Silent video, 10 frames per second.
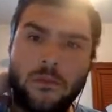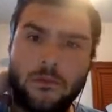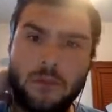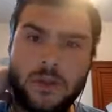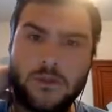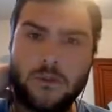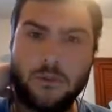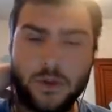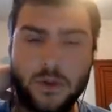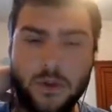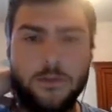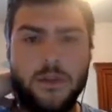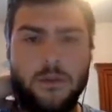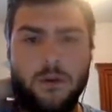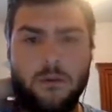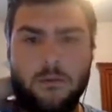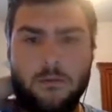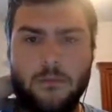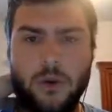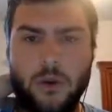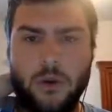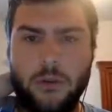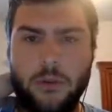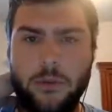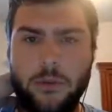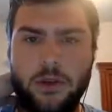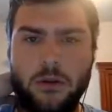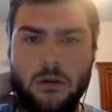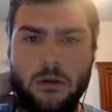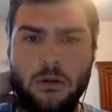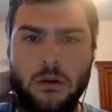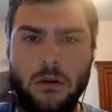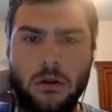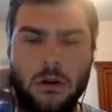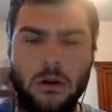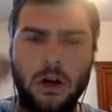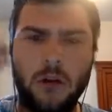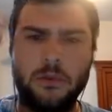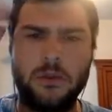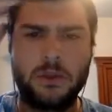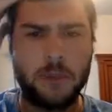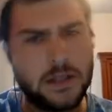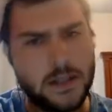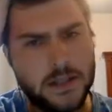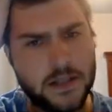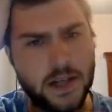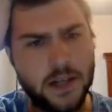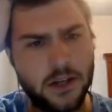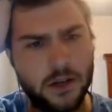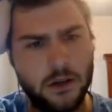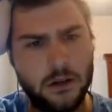Poisonium Z will OHKO the Mimikyu. I'm surprised that he stayed in here.